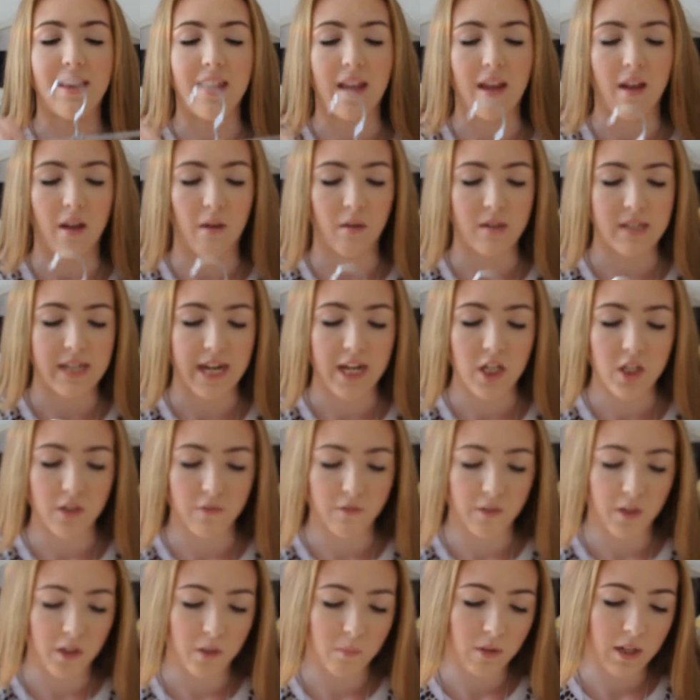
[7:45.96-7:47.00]
and they're
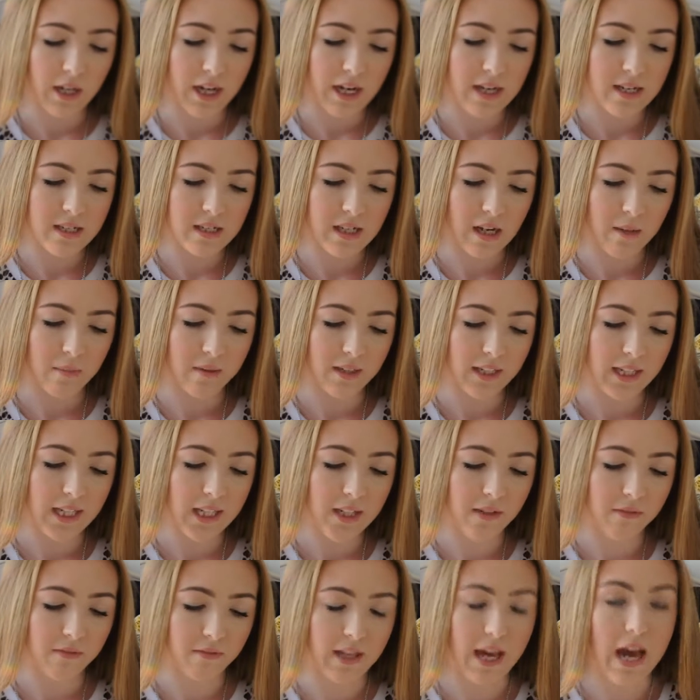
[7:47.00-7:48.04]
Dangerfield brand, I
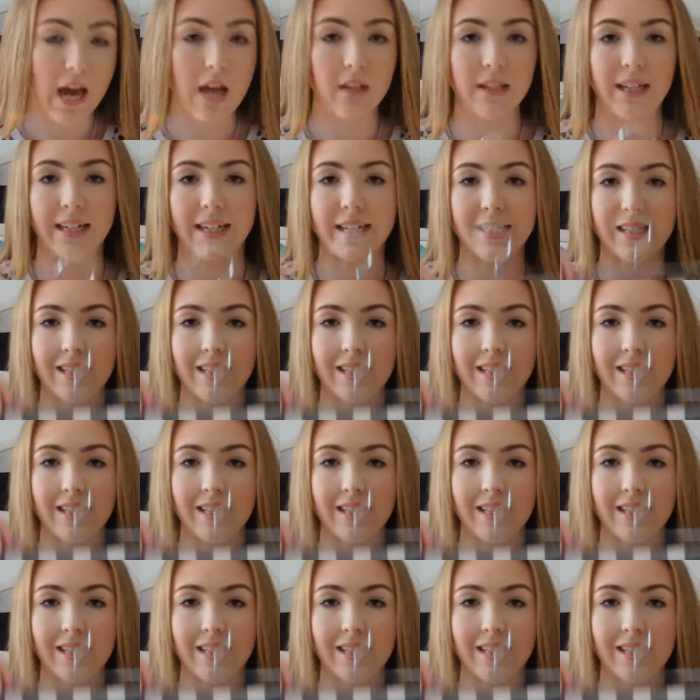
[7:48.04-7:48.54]
believe. Yeah, and like a